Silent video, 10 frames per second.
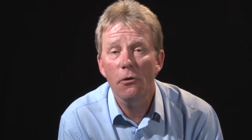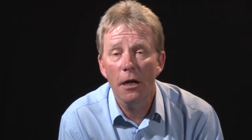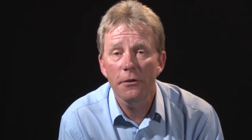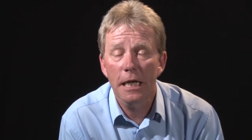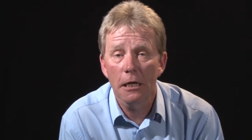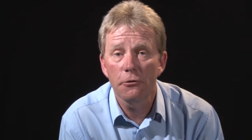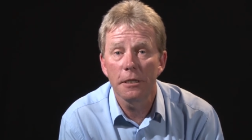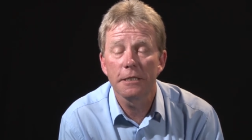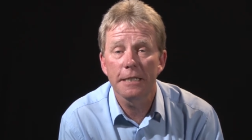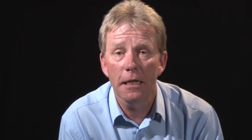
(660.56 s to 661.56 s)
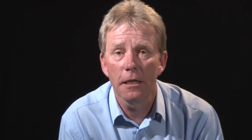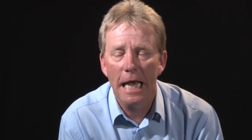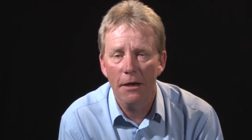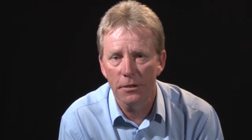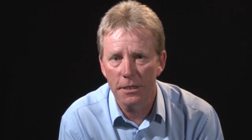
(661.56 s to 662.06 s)
around the country to sell the
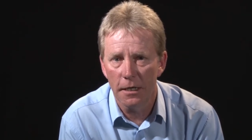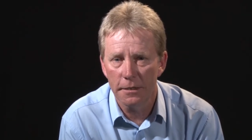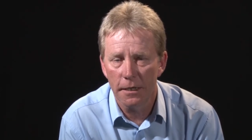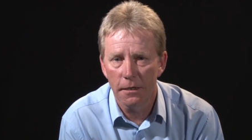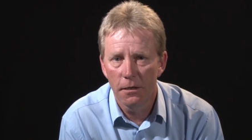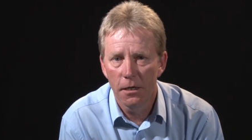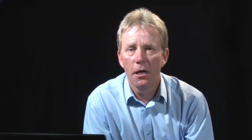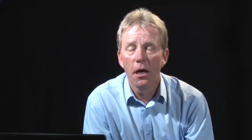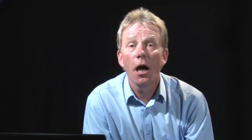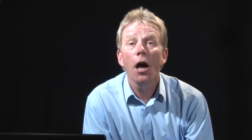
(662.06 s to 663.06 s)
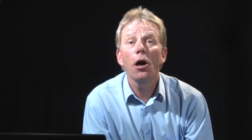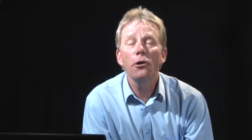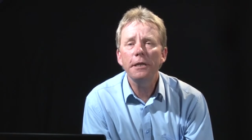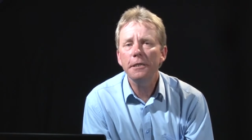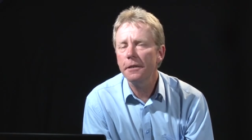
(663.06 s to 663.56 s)
advertising,
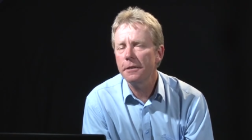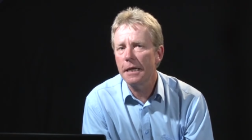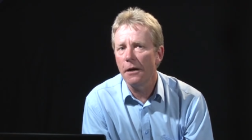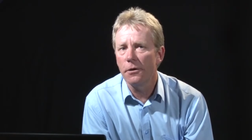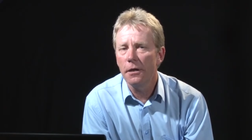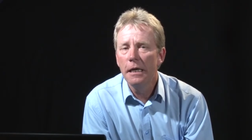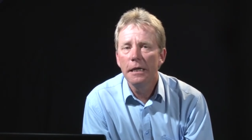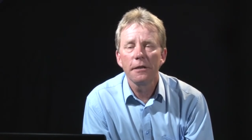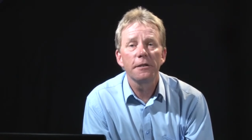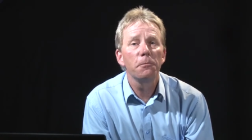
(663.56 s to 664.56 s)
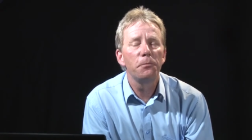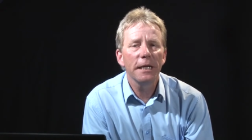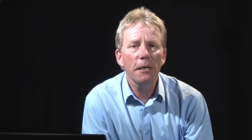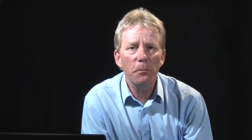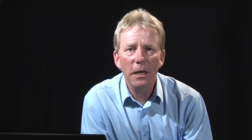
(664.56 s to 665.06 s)
only to discover that the
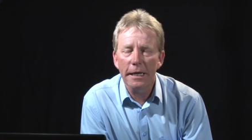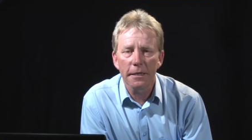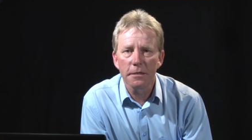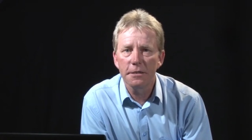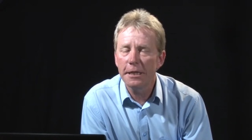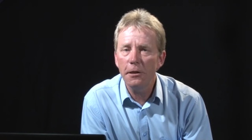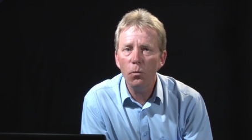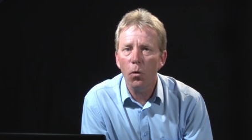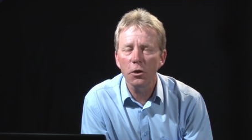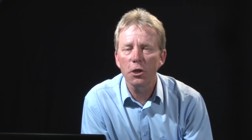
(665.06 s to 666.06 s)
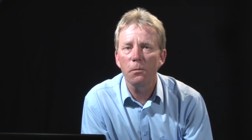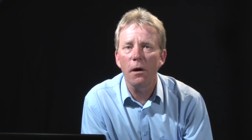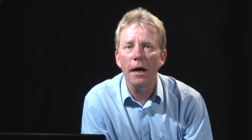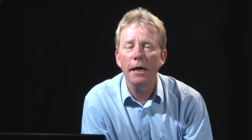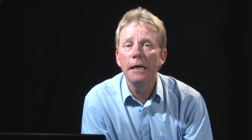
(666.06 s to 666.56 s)
bigger players didn't want to
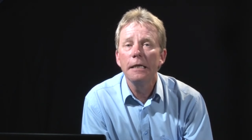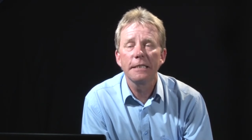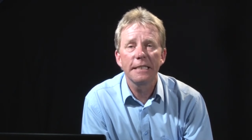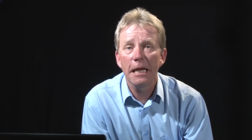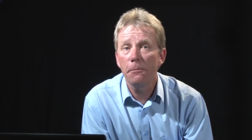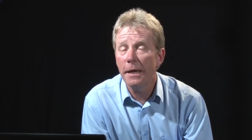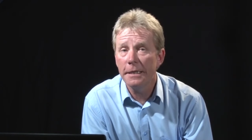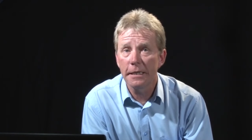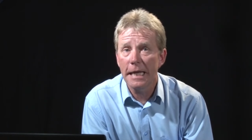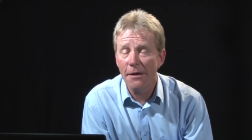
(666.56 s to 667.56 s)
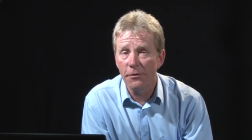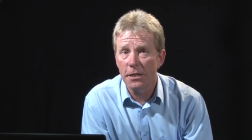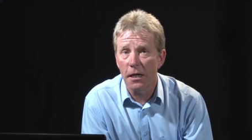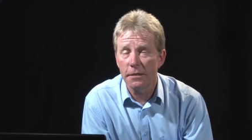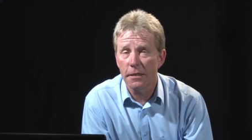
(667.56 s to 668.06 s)
buy segmented
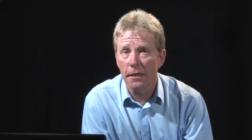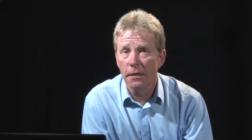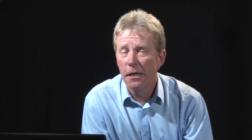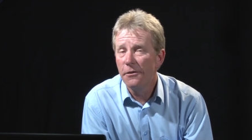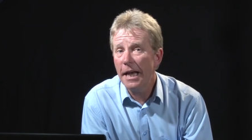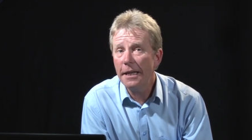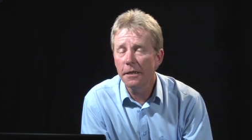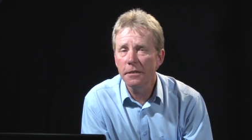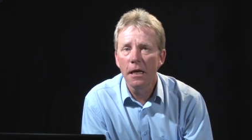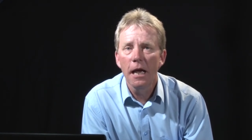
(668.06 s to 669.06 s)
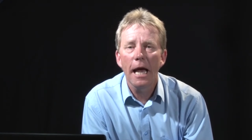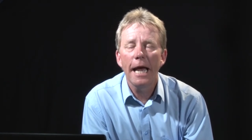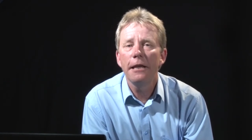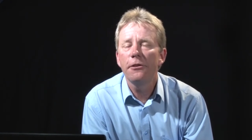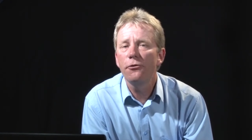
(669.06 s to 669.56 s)
advertising. That is,
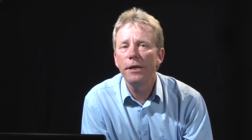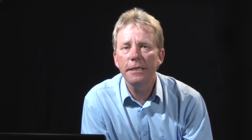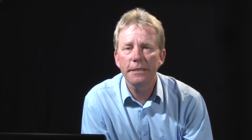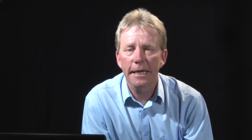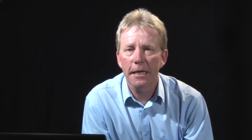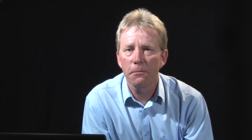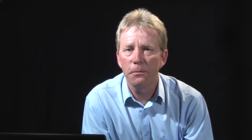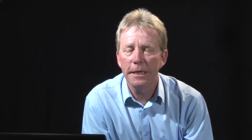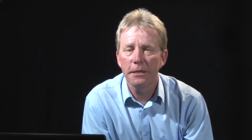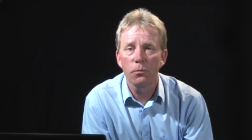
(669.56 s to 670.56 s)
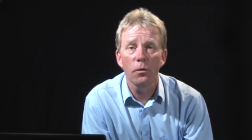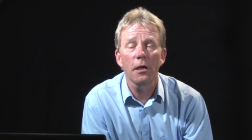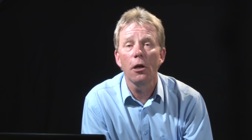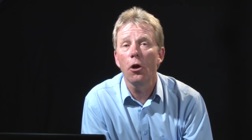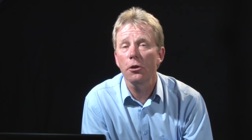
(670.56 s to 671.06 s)
a three second piece with
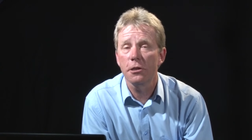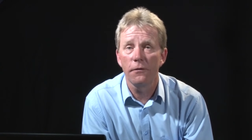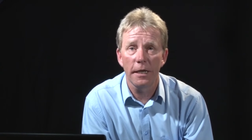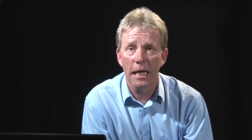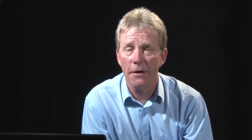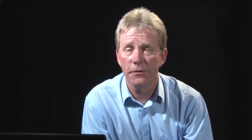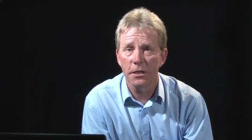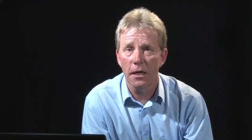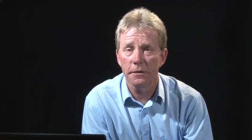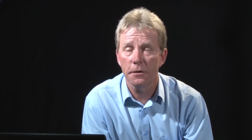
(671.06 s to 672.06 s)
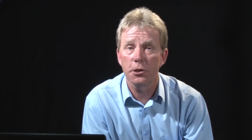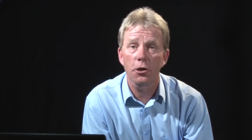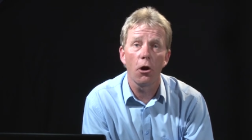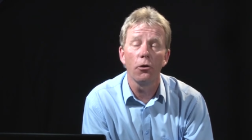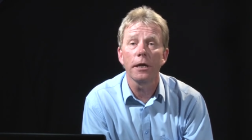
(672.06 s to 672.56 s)
lots of other advertisers
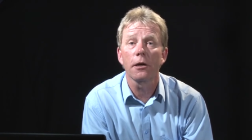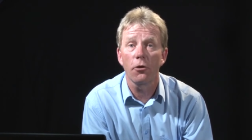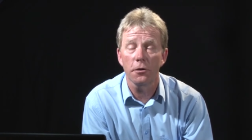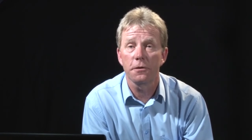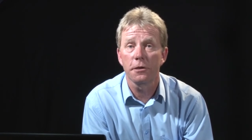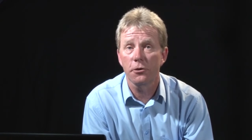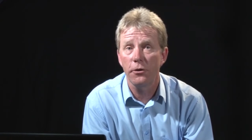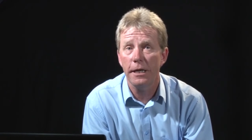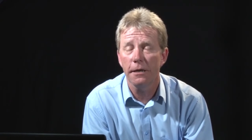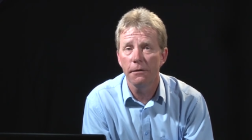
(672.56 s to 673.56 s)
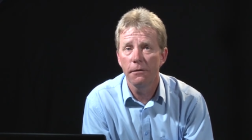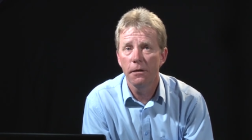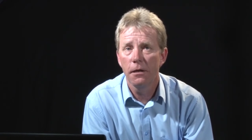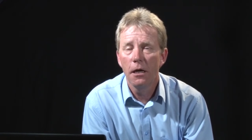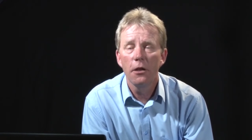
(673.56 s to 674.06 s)
scrolling across the screen.
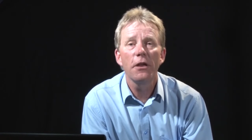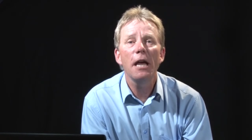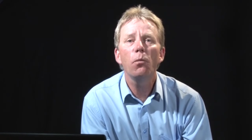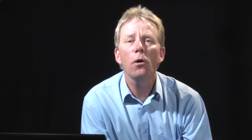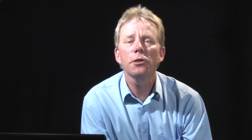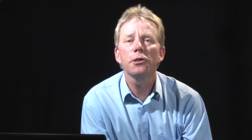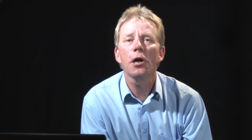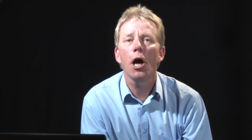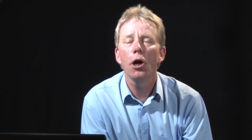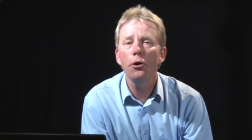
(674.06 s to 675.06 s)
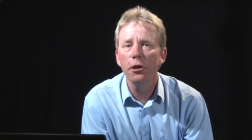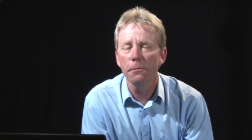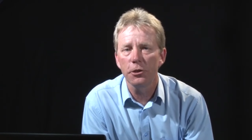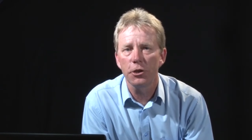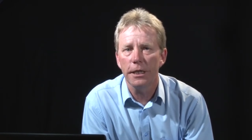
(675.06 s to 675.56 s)
They wanted to own the
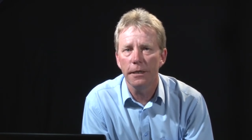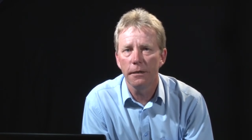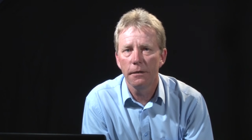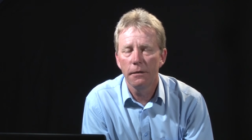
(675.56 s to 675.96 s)
machine.